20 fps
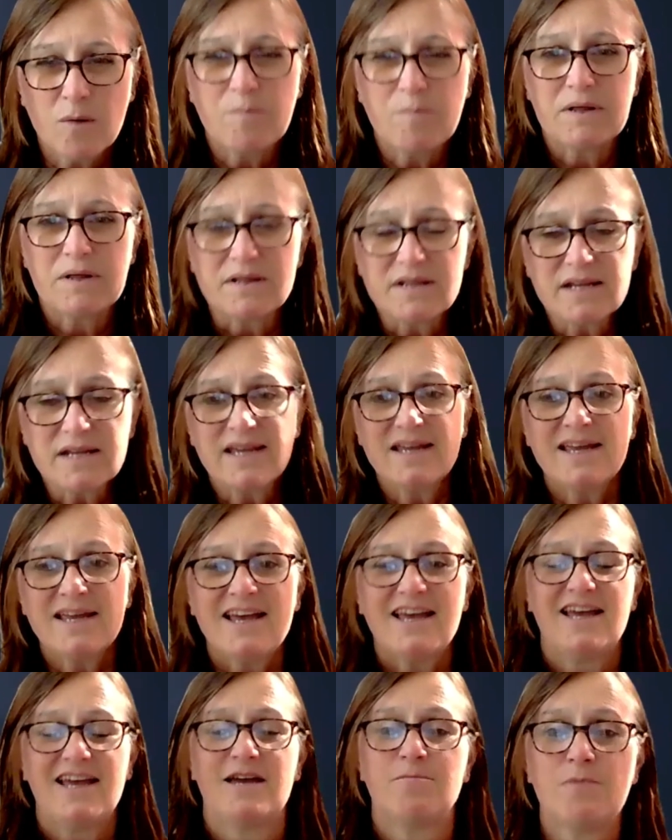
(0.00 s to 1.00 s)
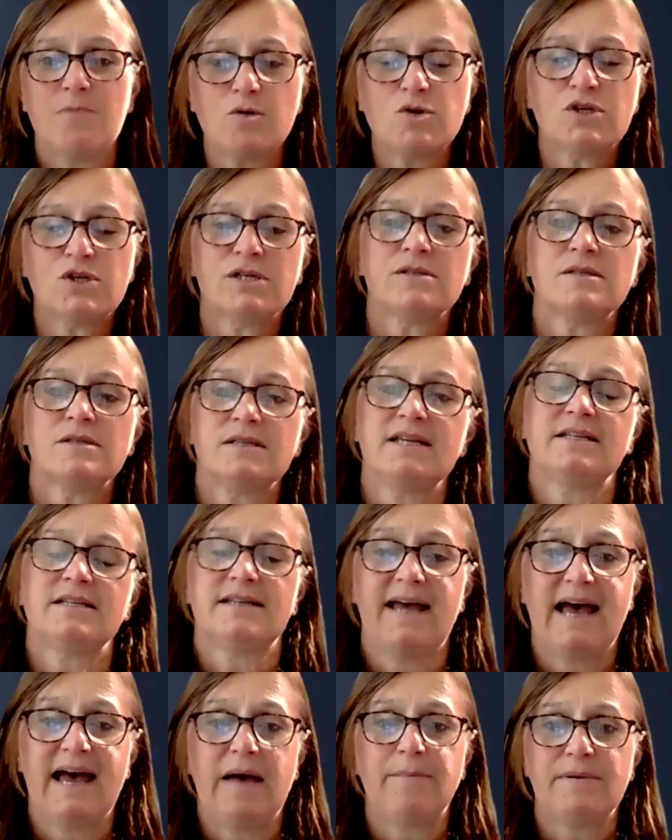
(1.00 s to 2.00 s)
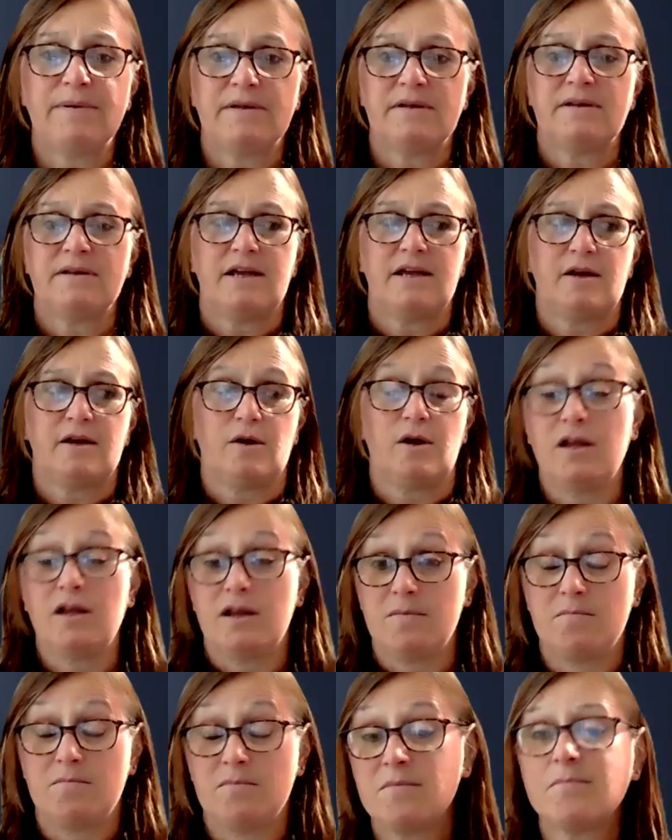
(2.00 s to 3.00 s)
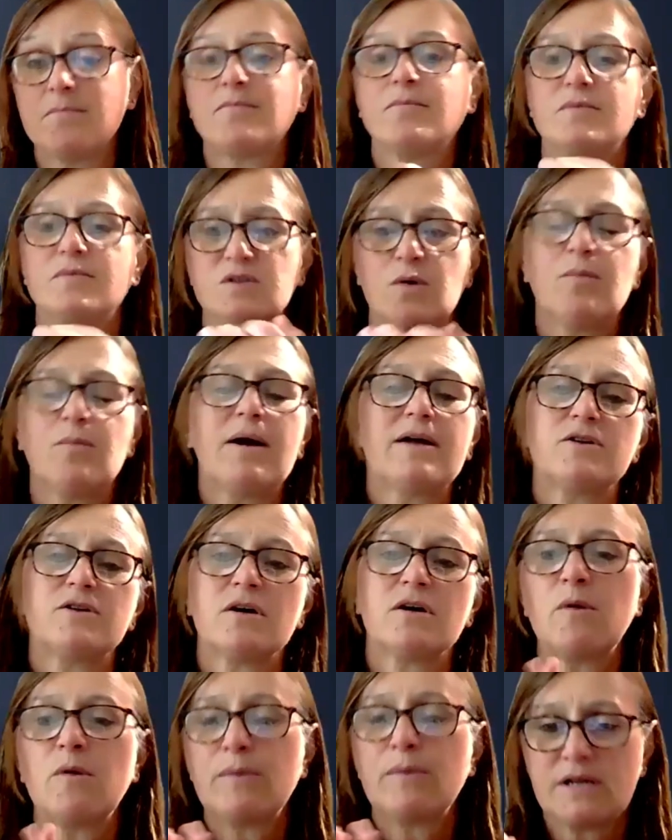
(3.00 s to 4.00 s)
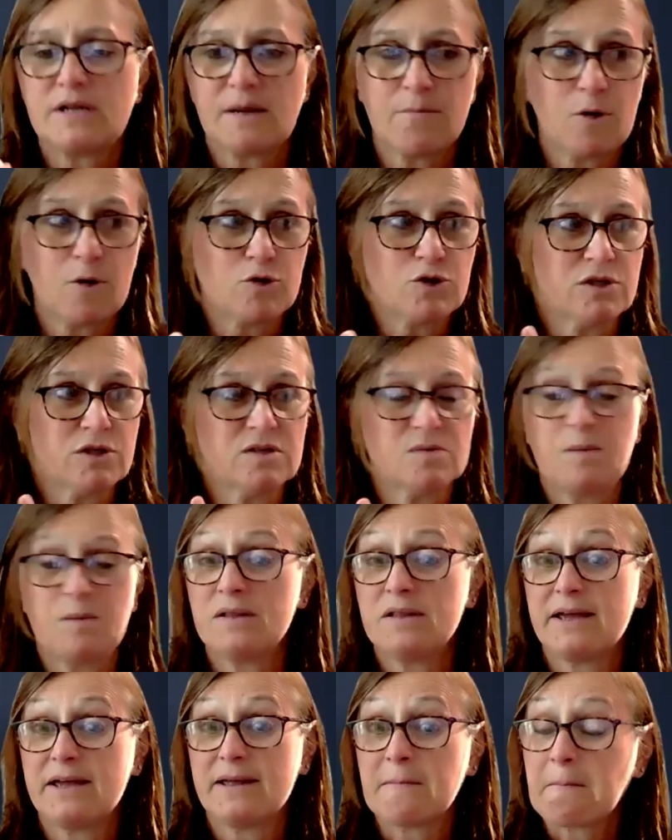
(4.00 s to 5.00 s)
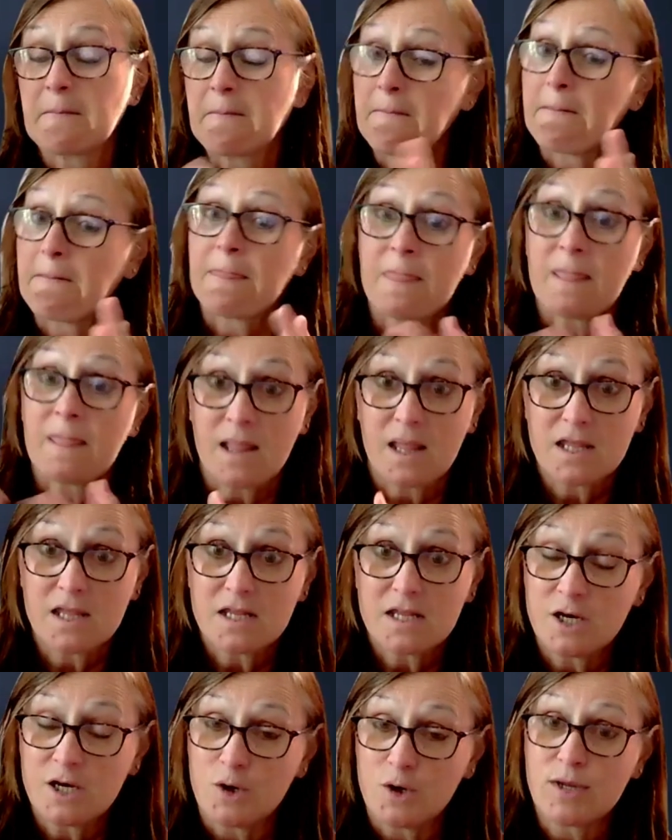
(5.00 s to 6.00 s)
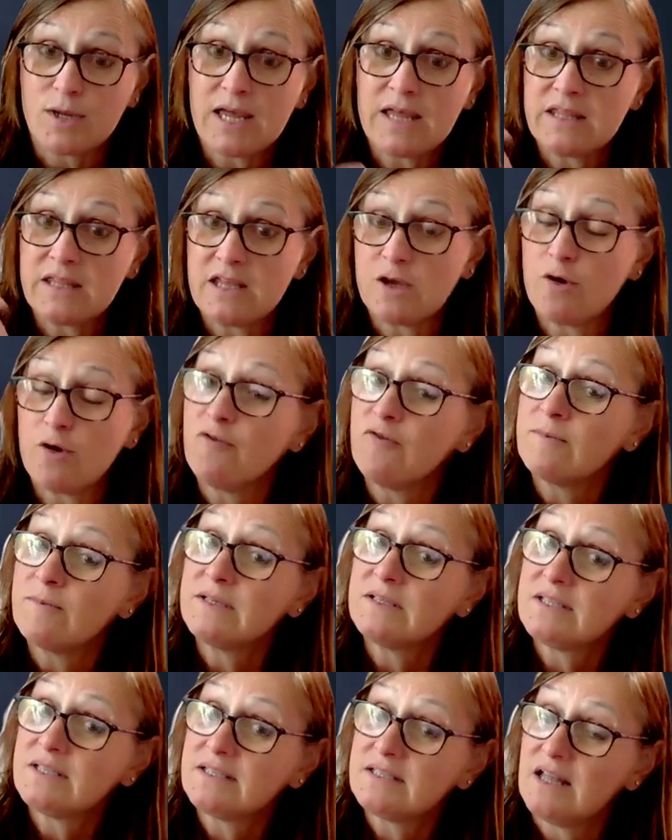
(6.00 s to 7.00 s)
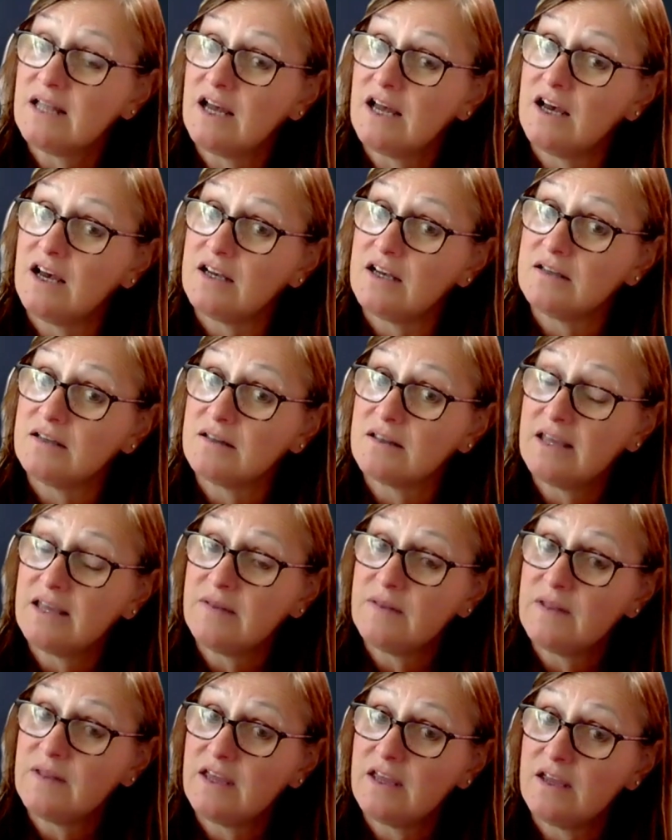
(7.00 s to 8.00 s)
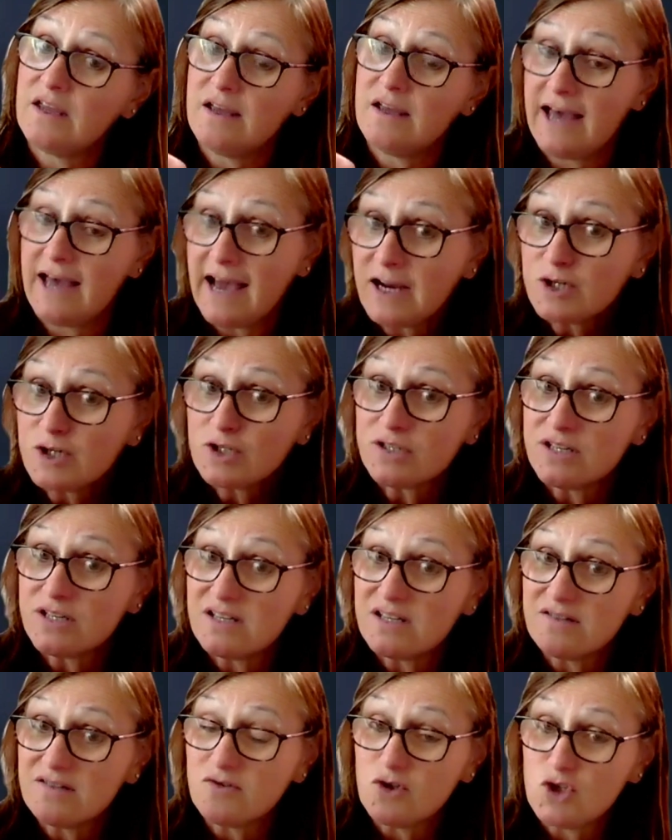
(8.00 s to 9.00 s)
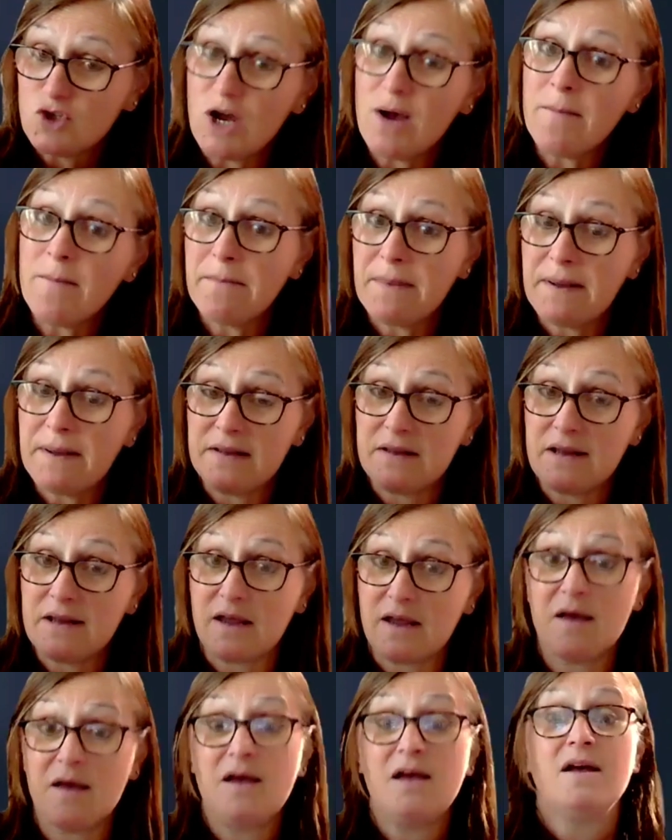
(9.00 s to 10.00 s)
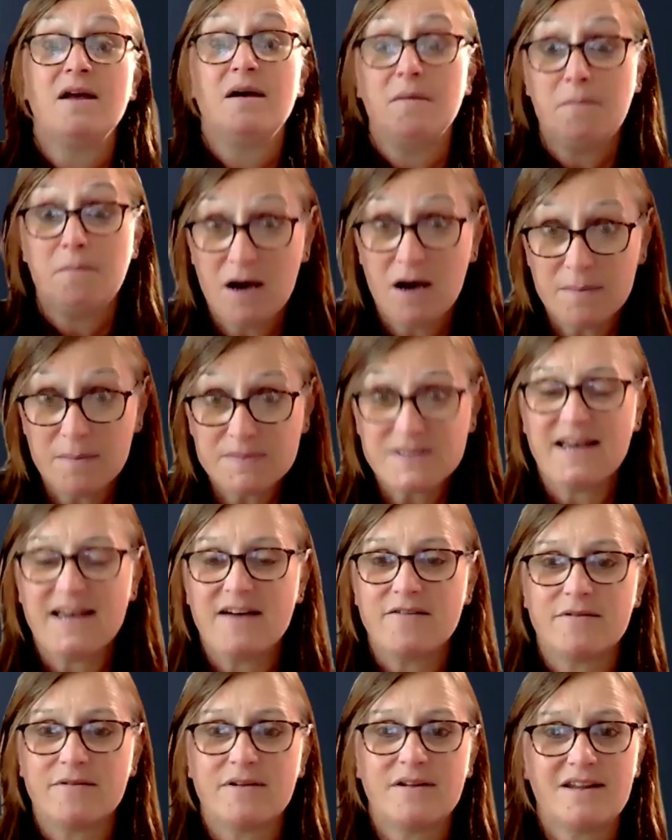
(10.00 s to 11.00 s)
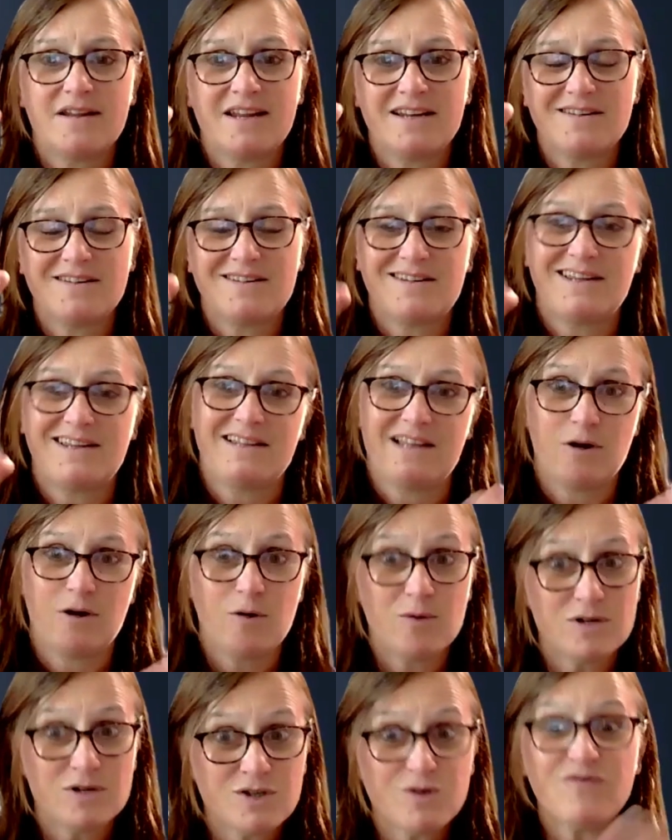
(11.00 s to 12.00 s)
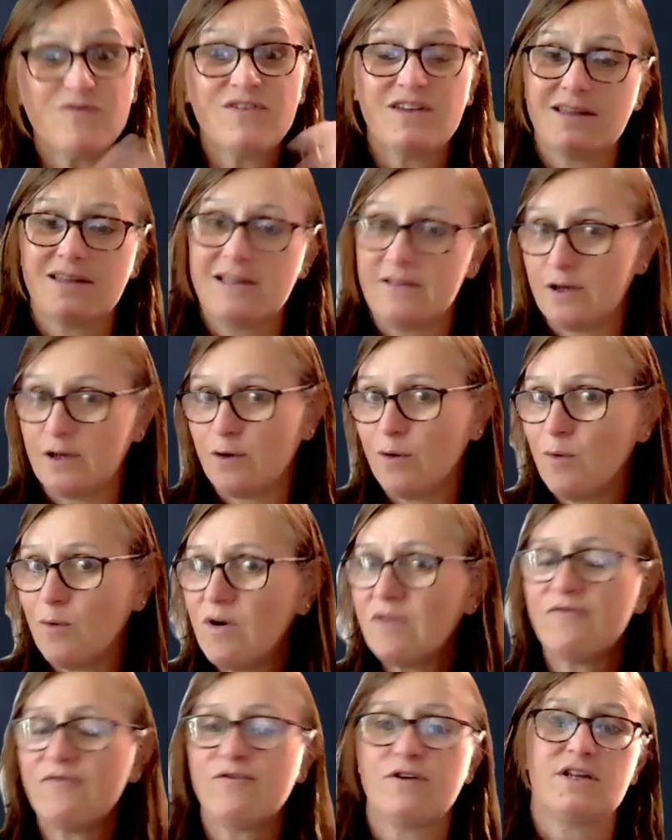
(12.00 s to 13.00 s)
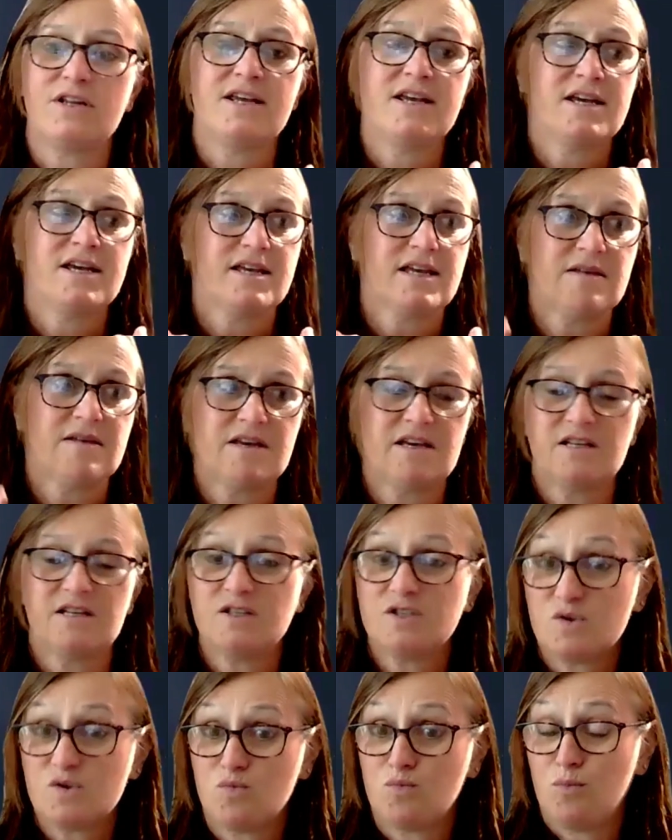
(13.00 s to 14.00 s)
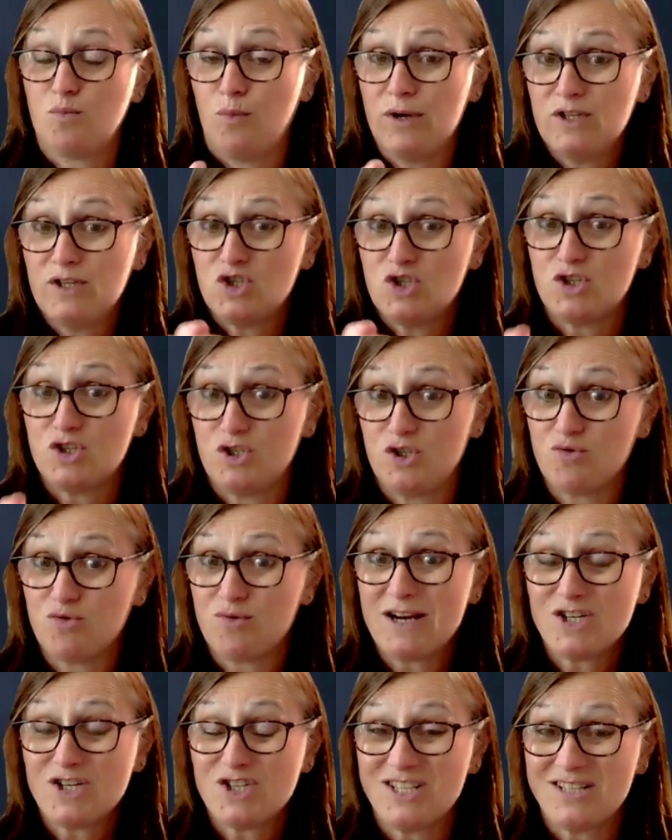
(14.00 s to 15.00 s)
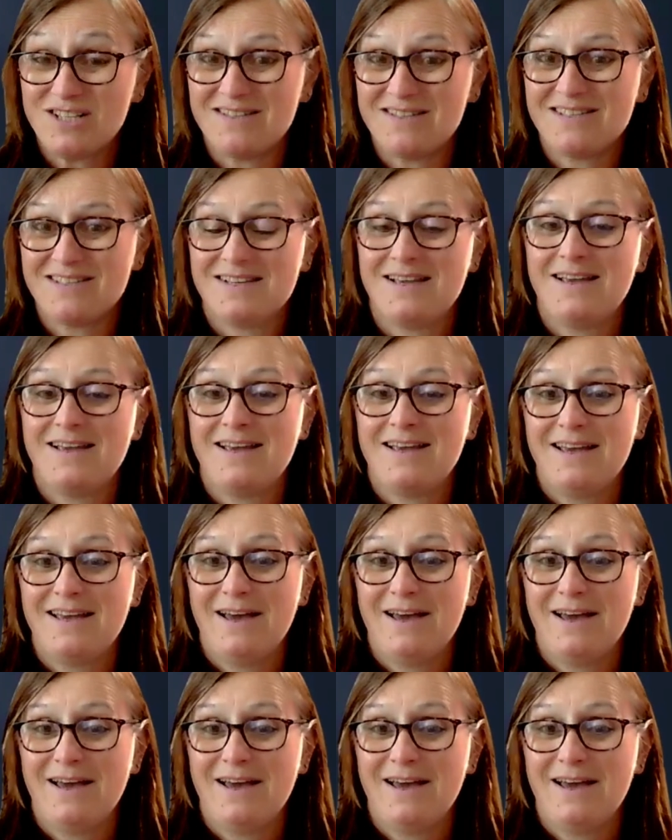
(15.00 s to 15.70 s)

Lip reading: mobility and motions need to happen. And so I talk mobility and motions, but like, can they go can they actually jump and like pop down? And can they go in 2 feet? Can they go in 1 foot? Can they switch directions?